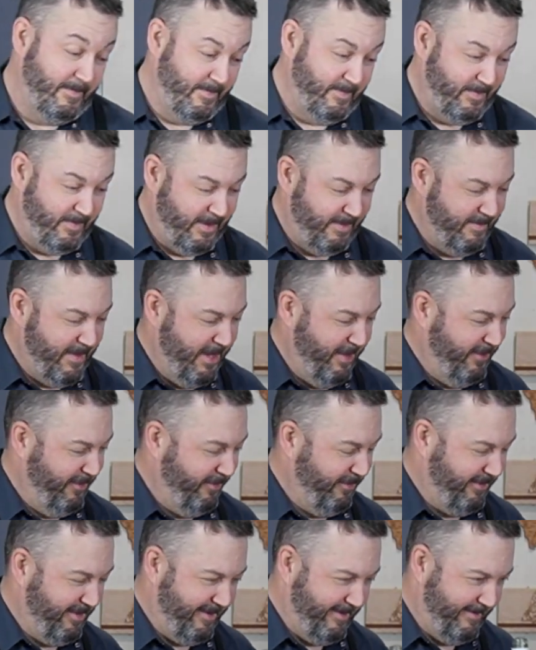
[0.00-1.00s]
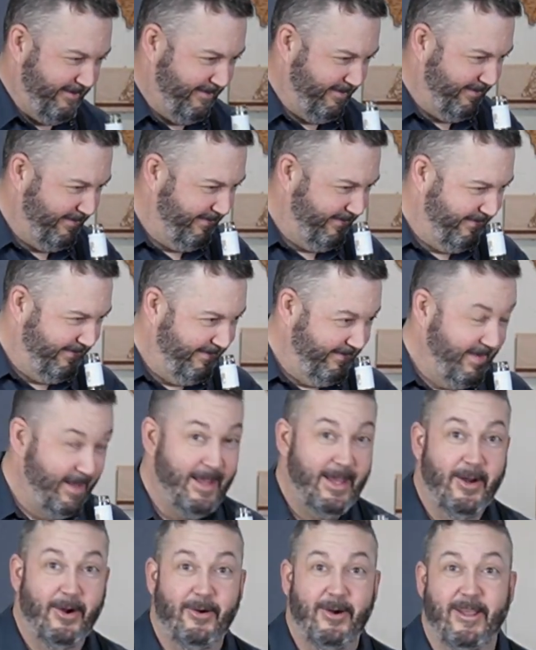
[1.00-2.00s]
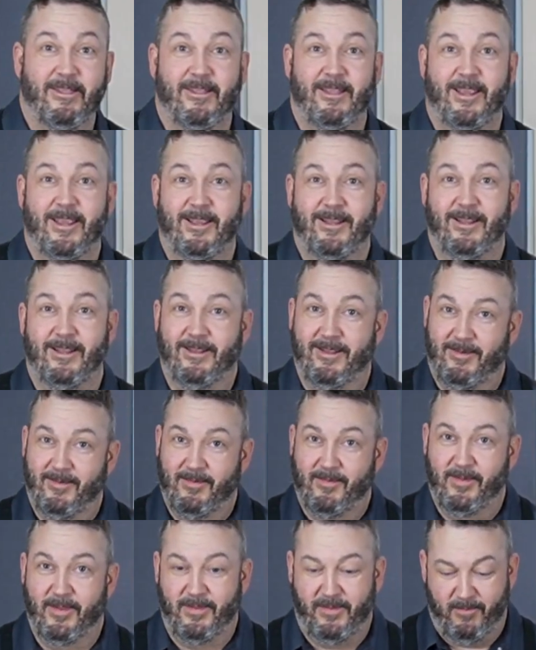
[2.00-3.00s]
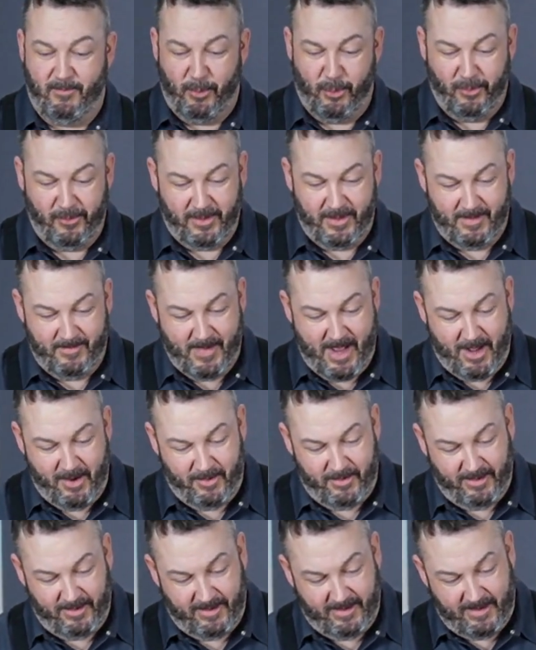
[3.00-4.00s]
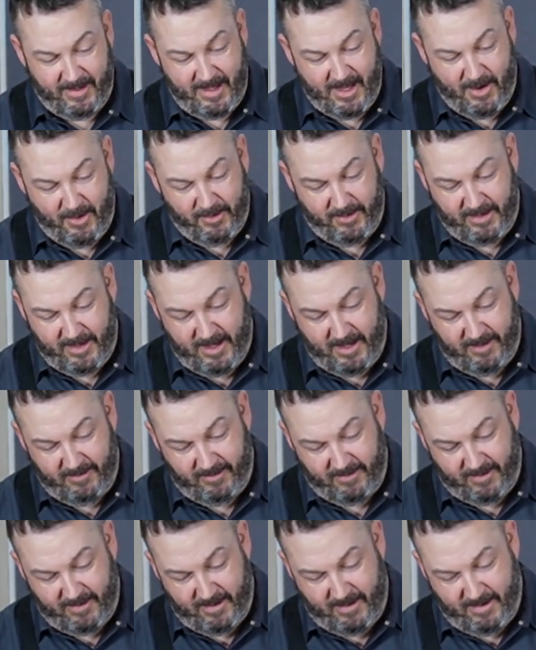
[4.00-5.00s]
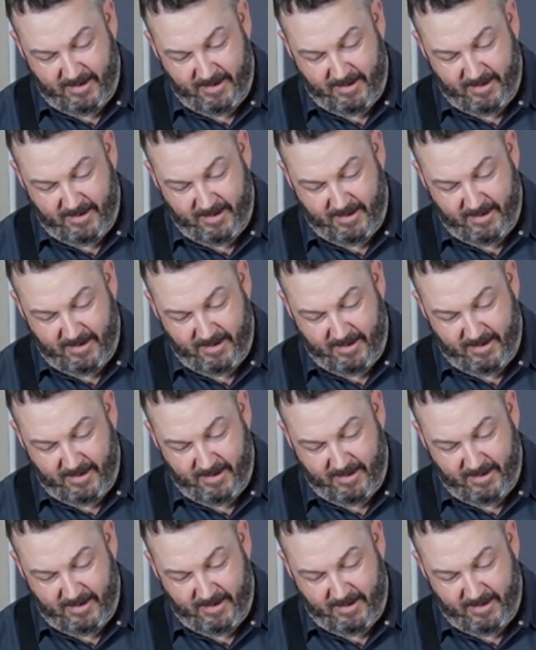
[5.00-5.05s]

it smells interesting. Let's pour some out and see how it tastes.